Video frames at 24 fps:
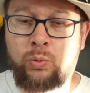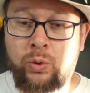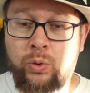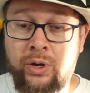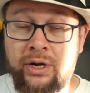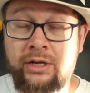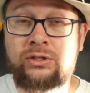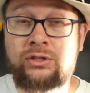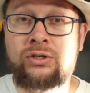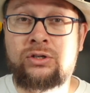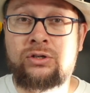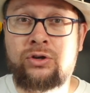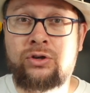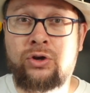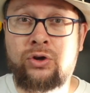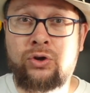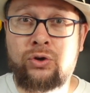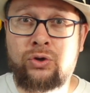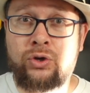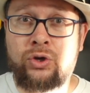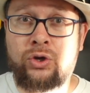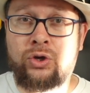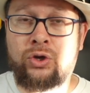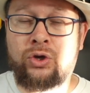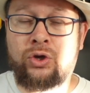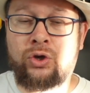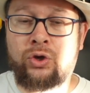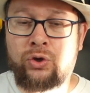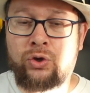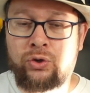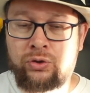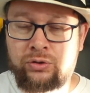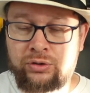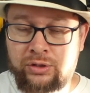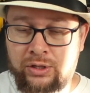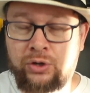wanting to know
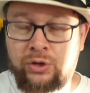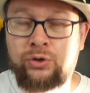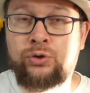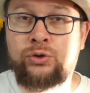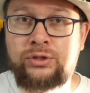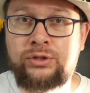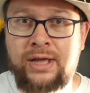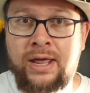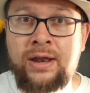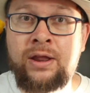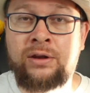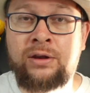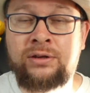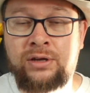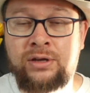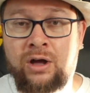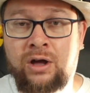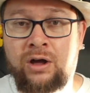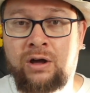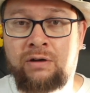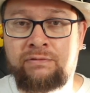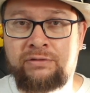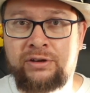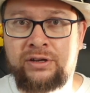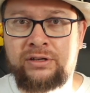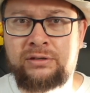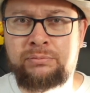the whodunit of it,